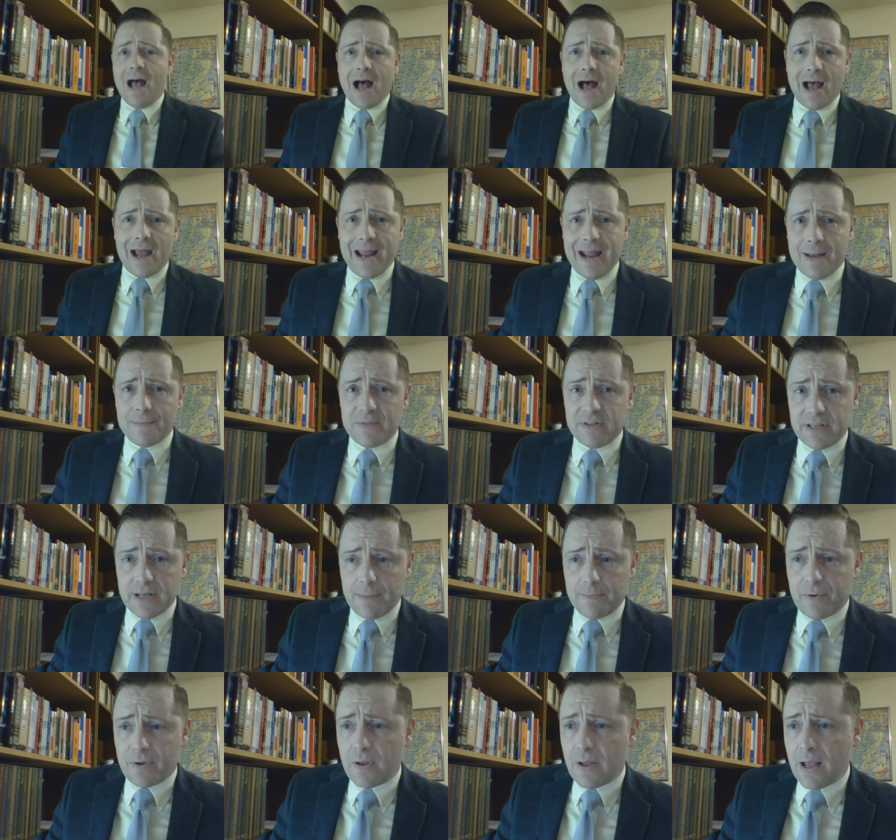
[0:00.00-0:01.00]
I am the
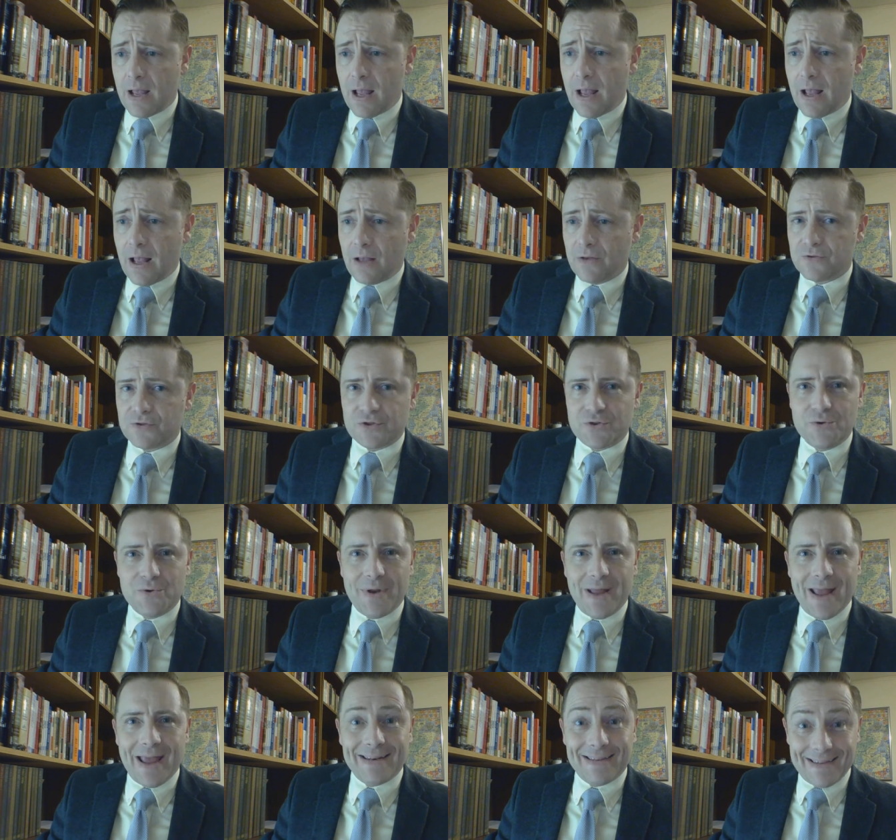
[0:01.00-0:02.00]
Dip, Suit
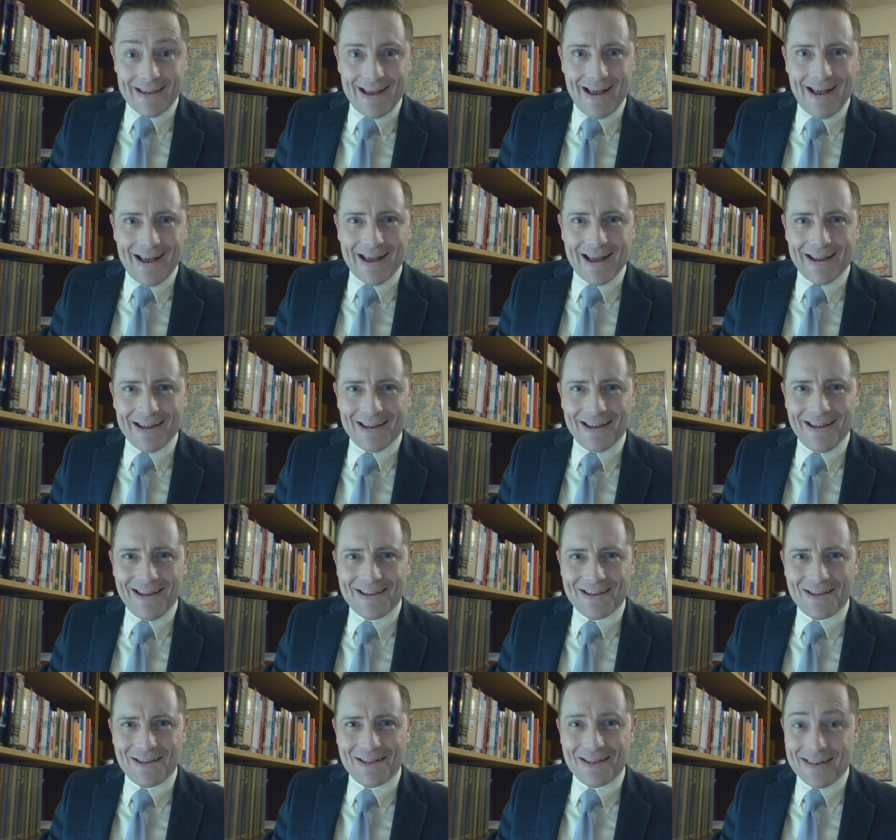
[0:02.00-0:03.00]
and Tie
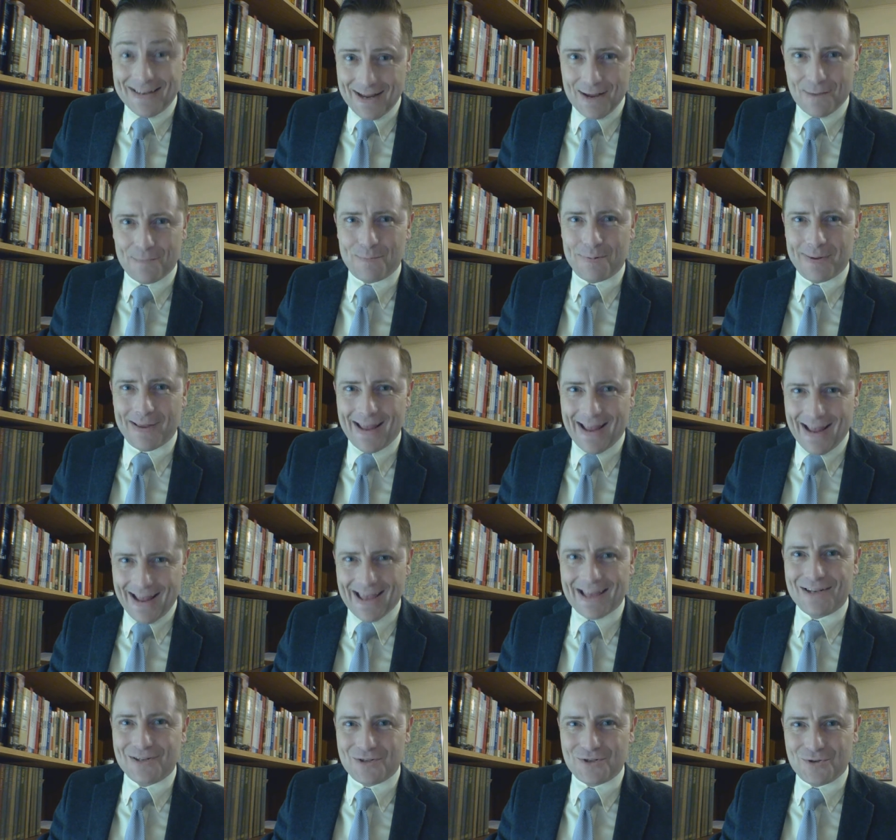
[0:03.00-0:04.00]
Dip
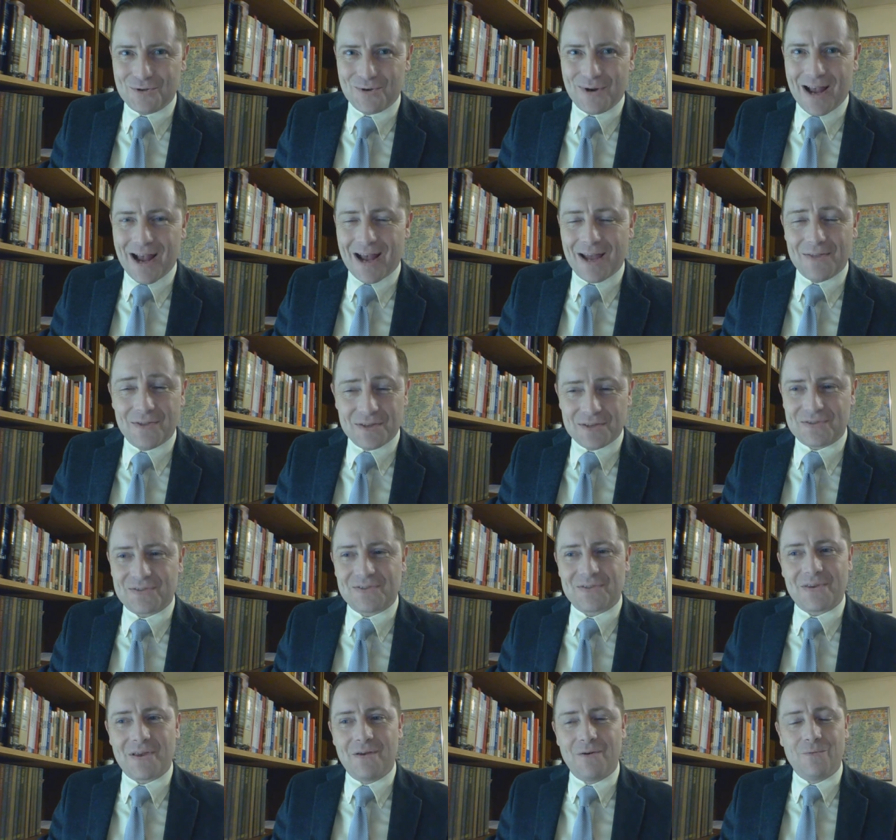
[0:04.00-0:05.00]
and Chew Guy.
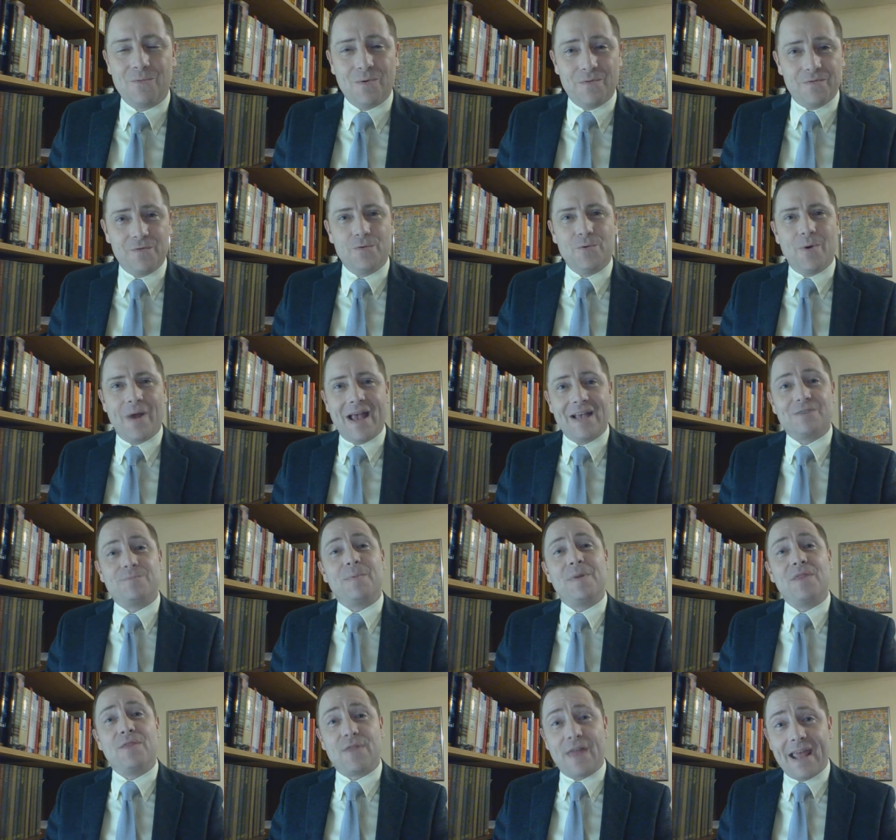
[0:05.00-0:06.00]
This review has
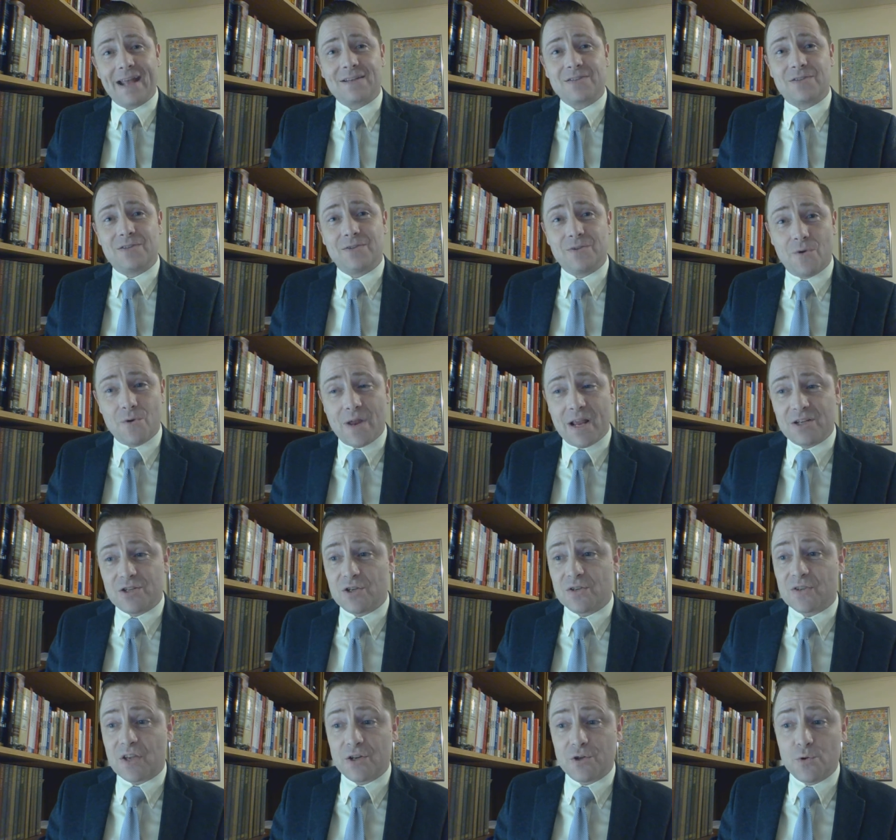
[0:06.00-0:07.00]
been thanks to
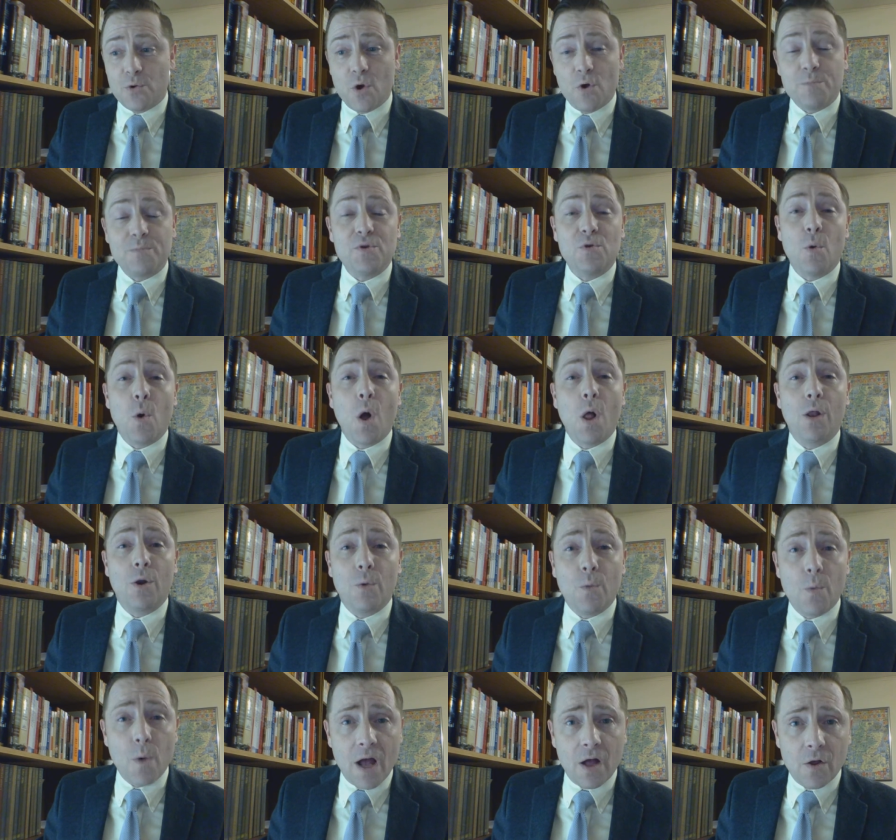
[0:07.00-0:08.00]
donations. I do hope you all are
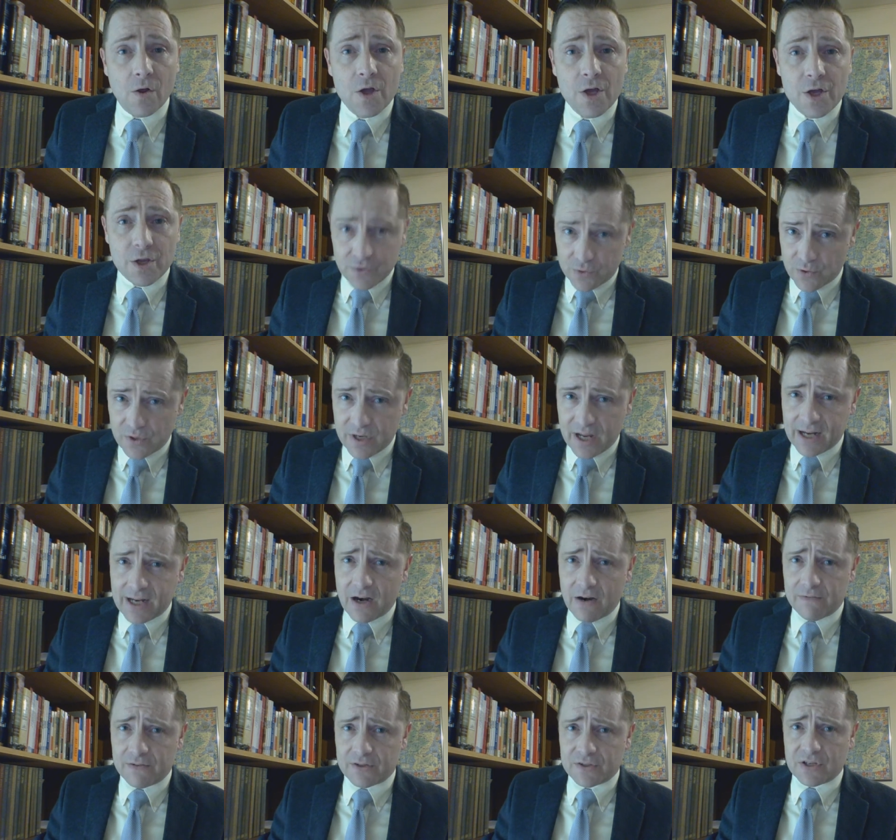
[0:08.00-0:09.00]
well. Do take
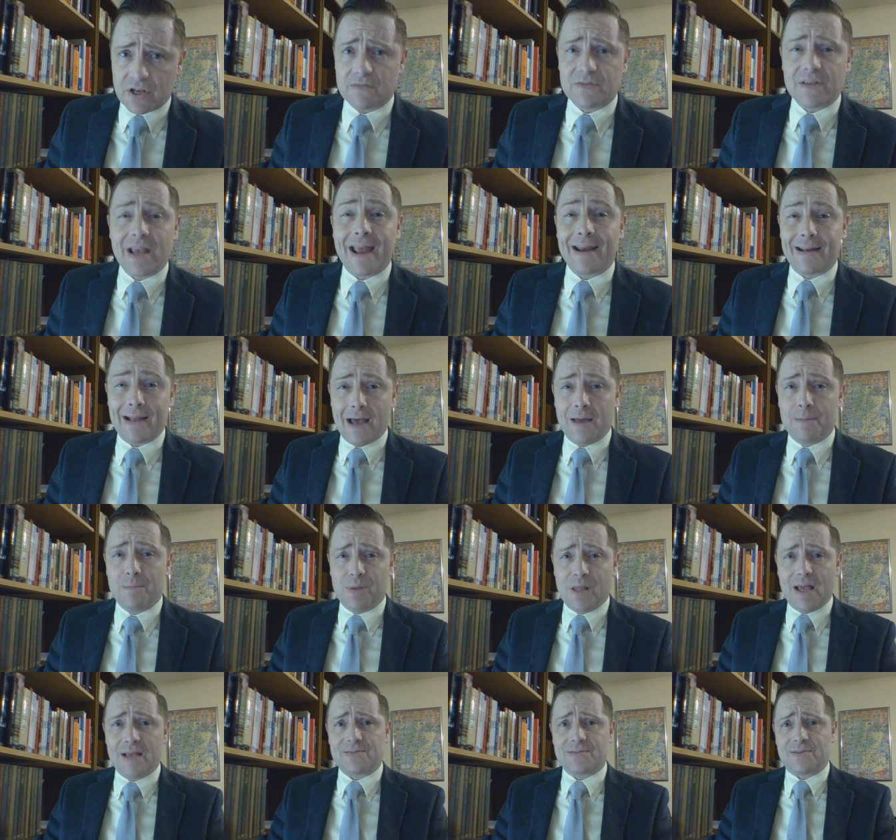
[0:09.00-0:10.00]
care of yourselves, and God
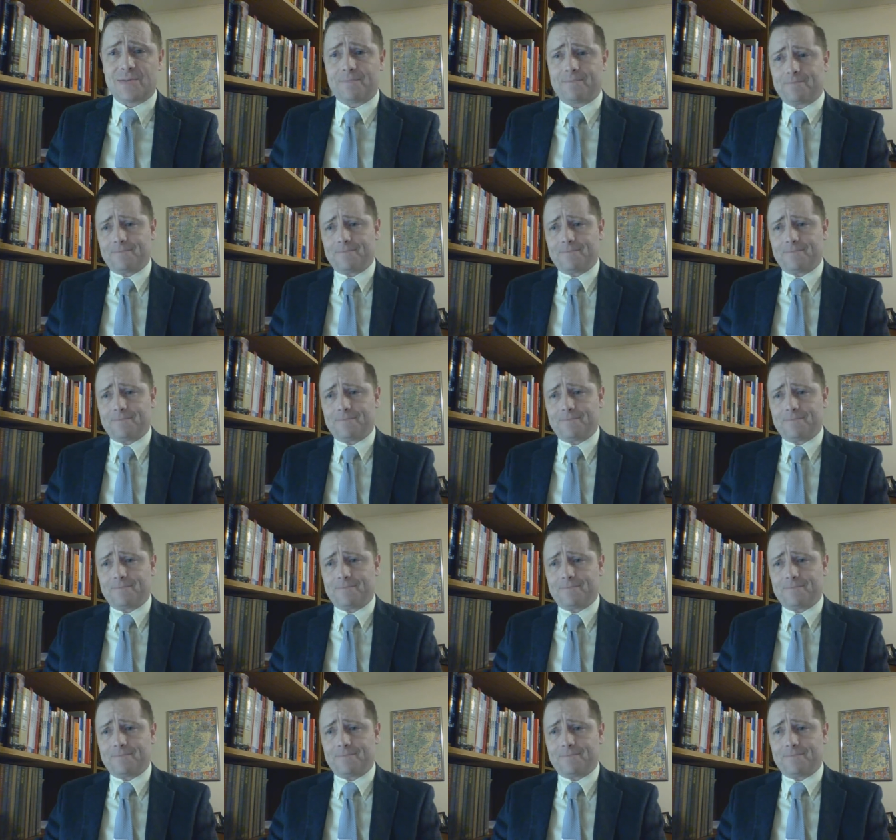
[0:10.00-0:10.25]
bless.